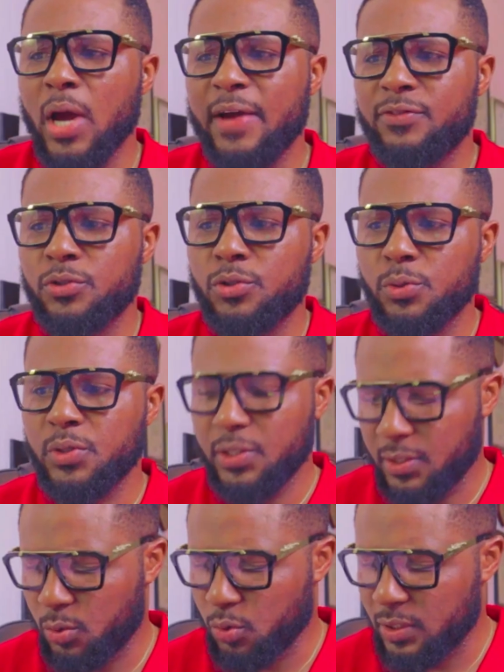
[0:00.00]
you have to do
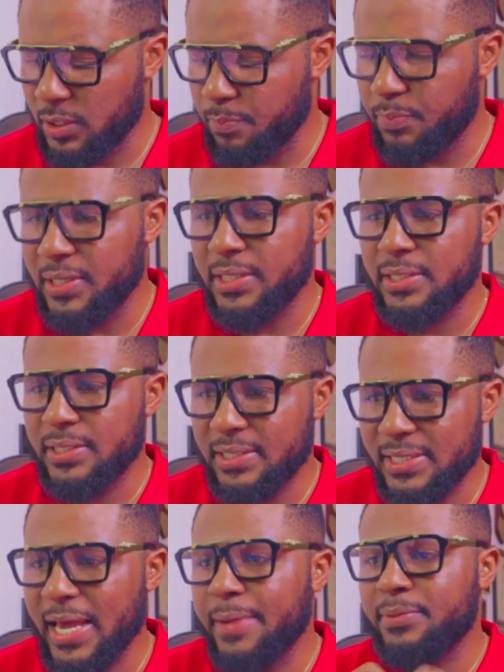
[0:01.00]
is to simply
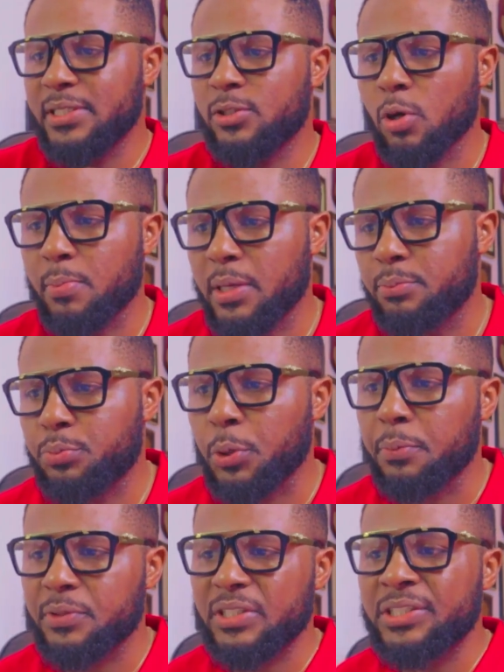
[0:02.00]
type this command
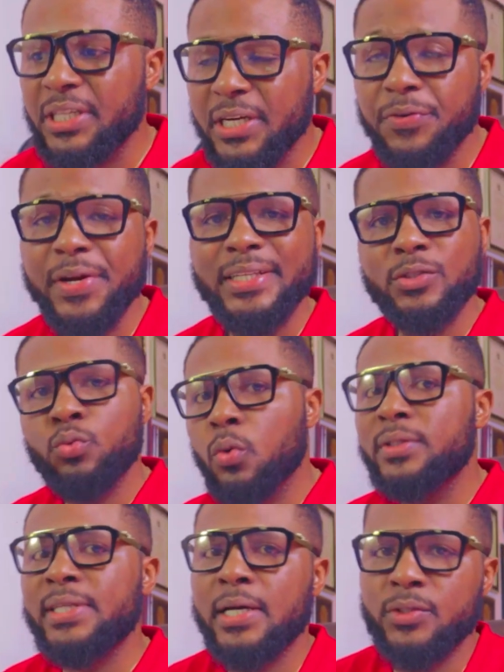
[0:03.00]
prompt, generate
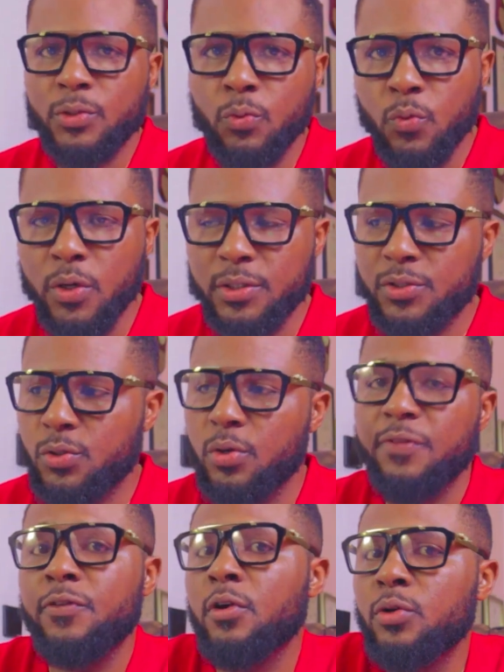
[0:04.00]
1,000 words. So
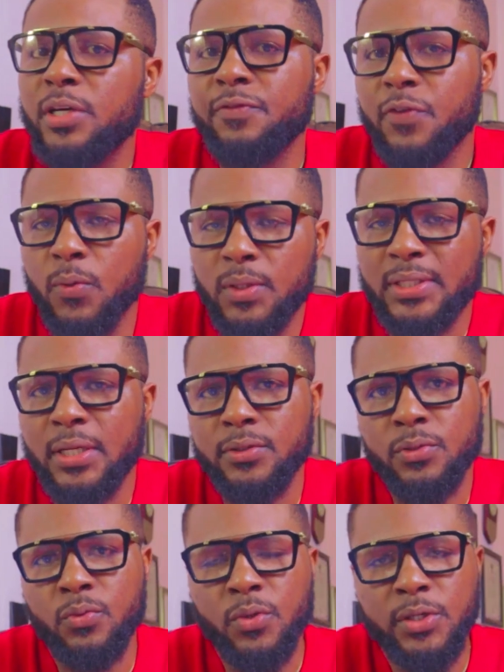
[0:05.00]
if you're looking for
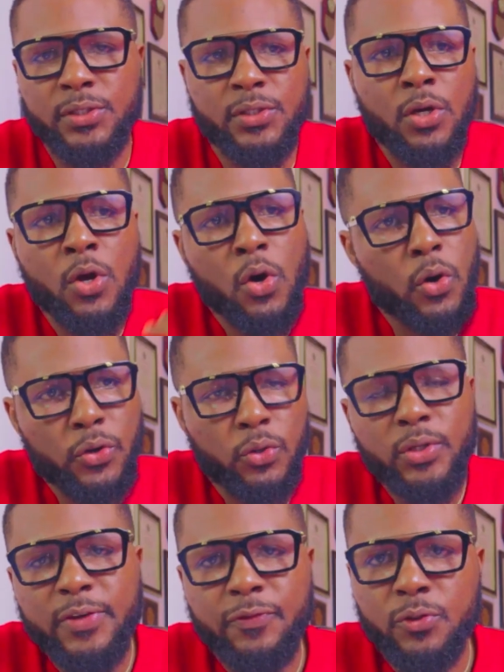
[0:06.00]
1,000 words, or you're
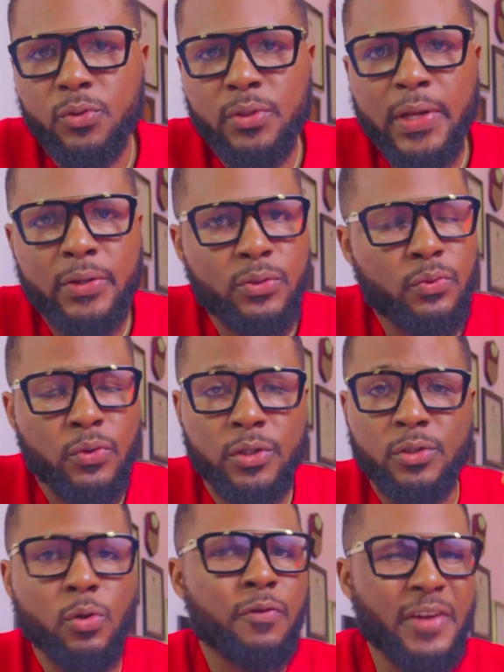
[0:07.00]
looking for 2,000
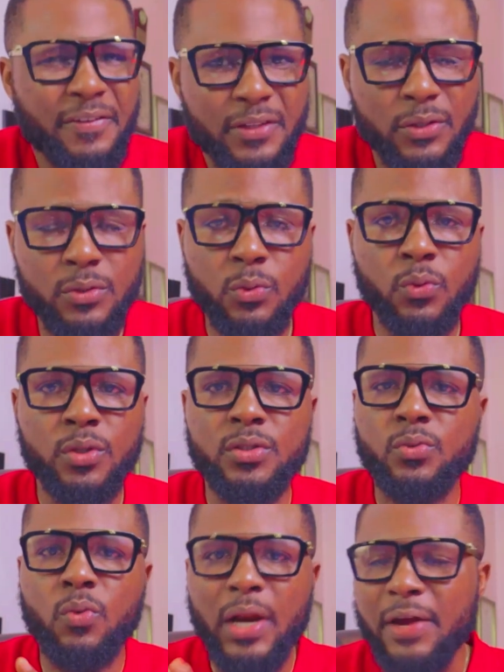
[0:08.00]
words or 5,000
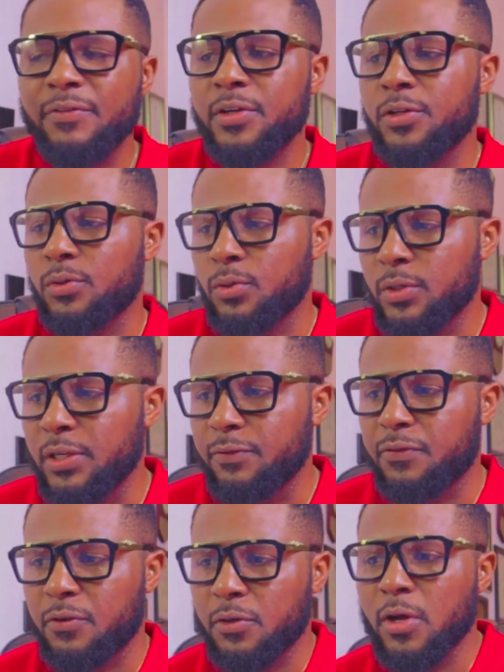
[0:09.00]
words, whatever you're looking
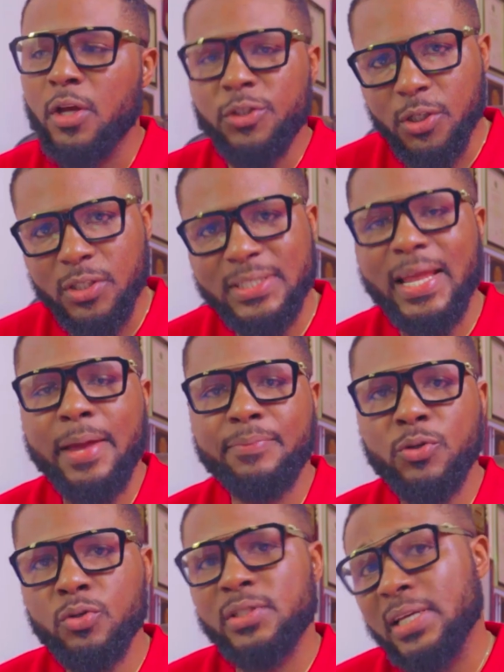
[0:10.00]
for, just
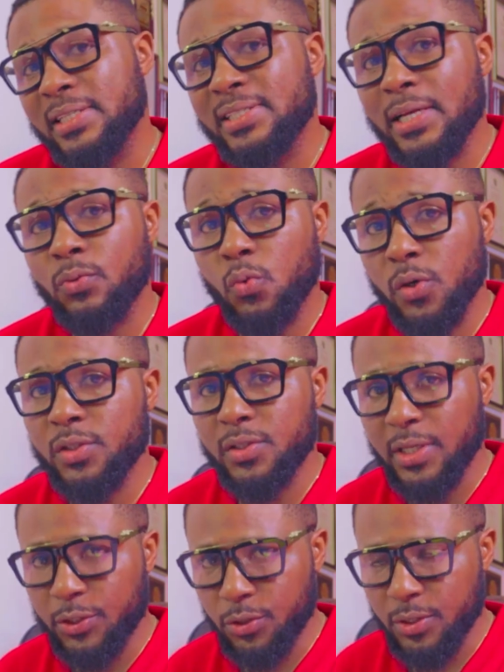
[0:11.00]
type those exact words
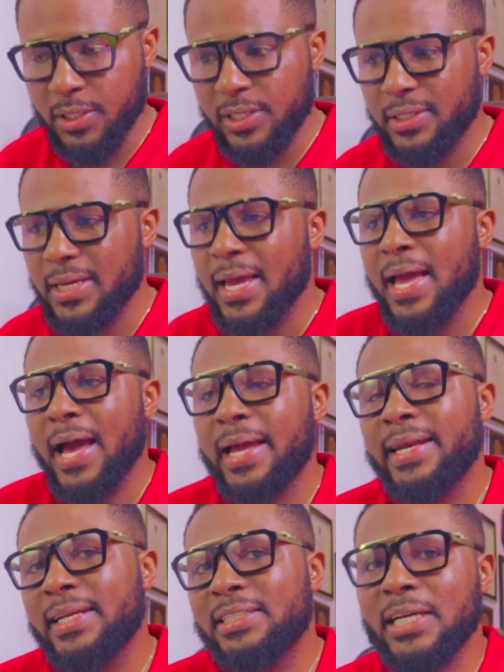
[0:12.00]
that you need,
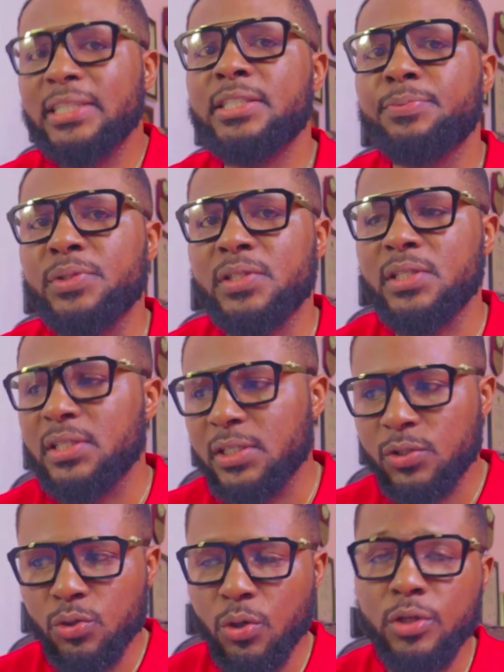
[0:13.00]
and then ChatGPT
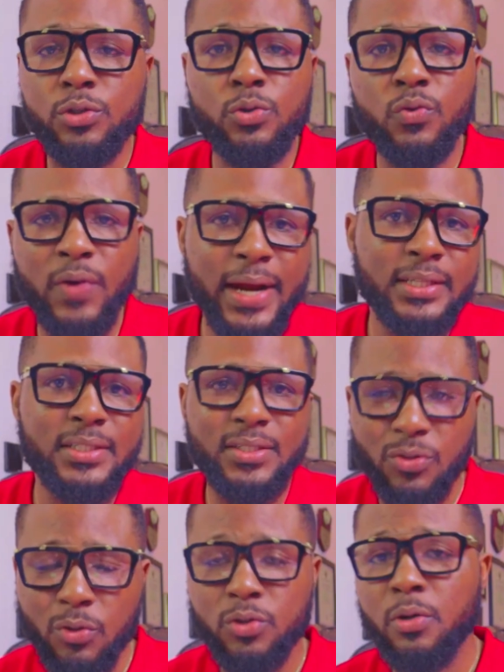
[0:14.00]
is going to write
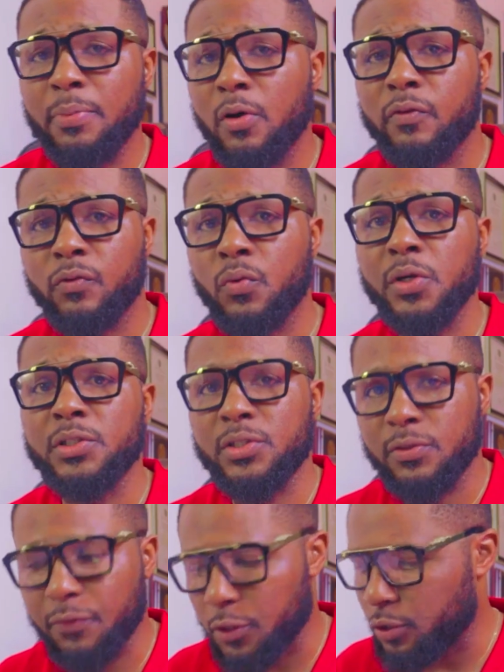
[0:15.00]
those number of
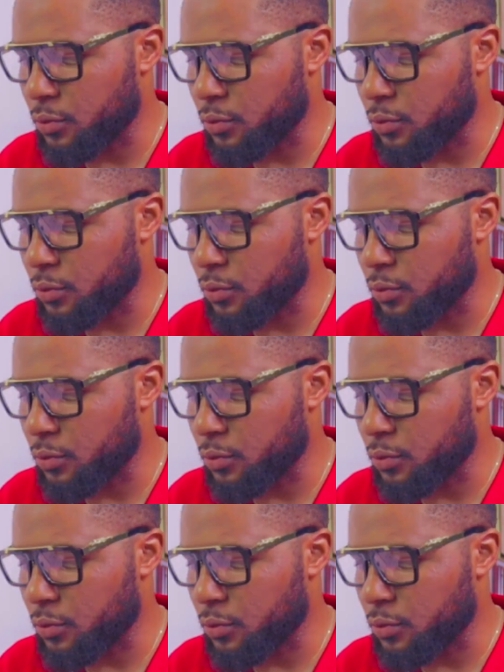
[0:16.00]
words for